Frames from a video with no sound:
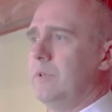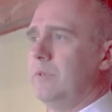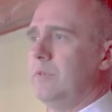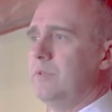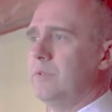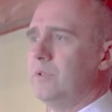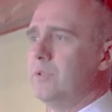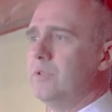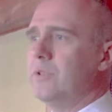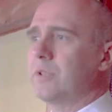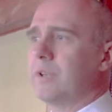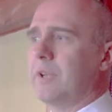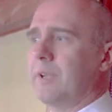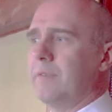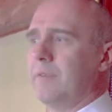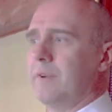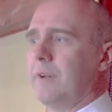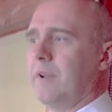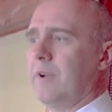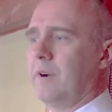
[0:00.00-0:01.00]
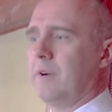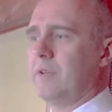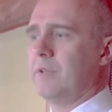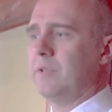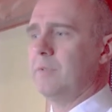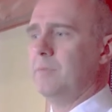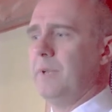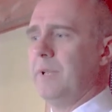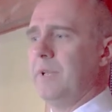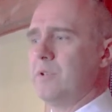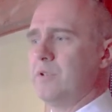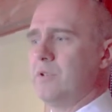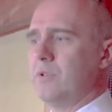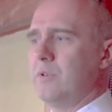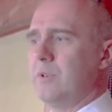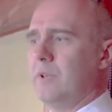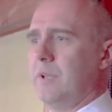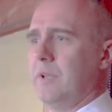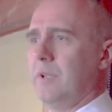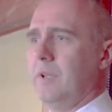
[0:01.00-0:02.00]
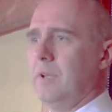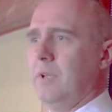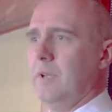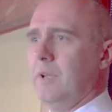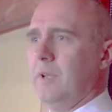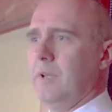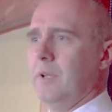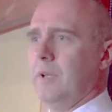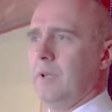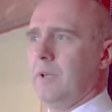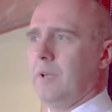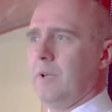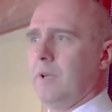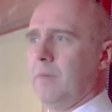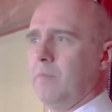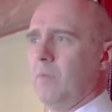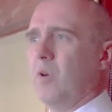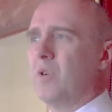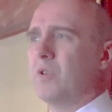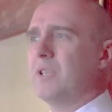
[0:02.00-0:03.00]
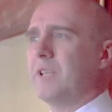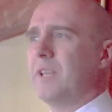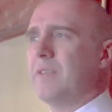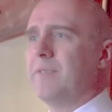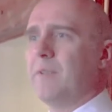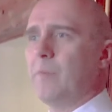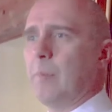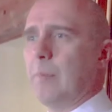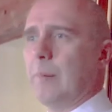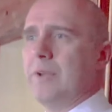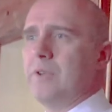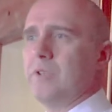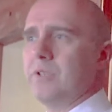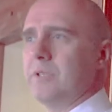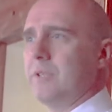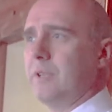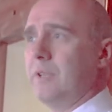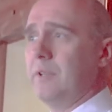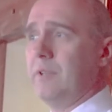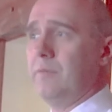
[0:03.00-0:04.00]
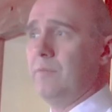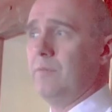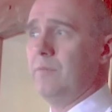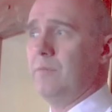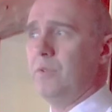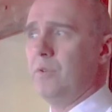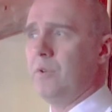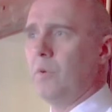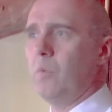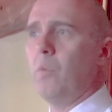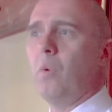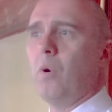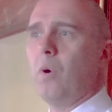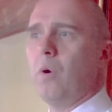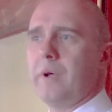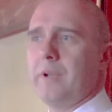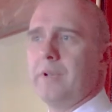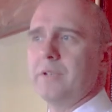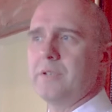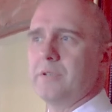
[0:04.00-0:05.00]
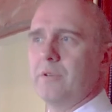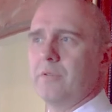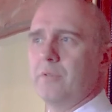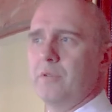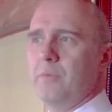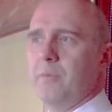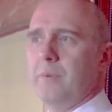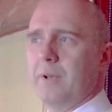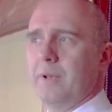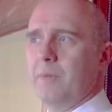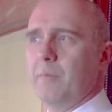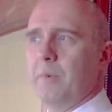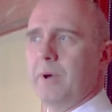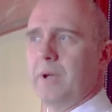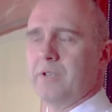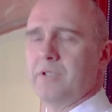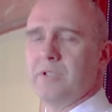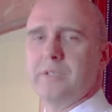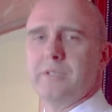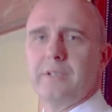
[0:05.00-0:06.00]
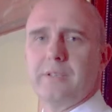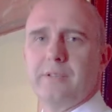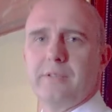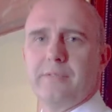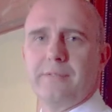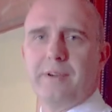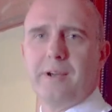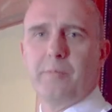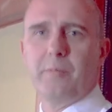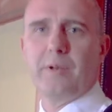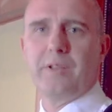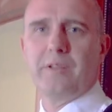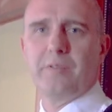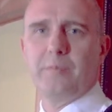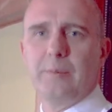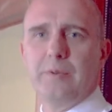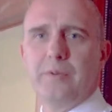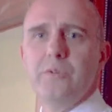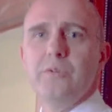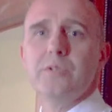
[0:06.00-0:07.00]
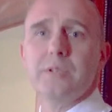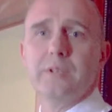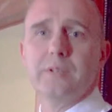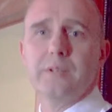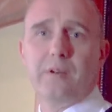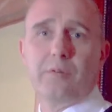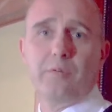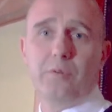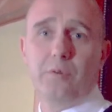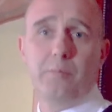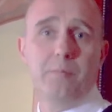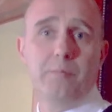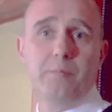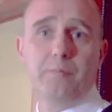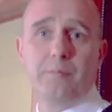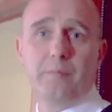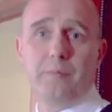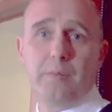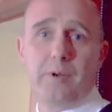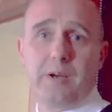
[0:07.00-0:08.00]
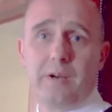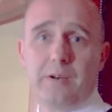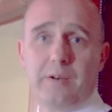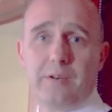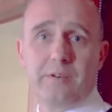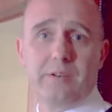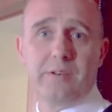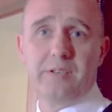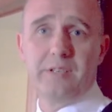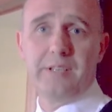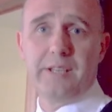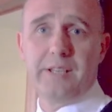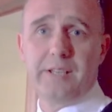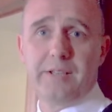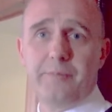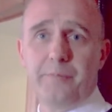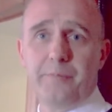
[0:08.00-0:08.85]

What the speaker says: do try very hard to make sure that, or to give the impression that if you could walk into a room and imagine that the family have been using that room earlier in the day.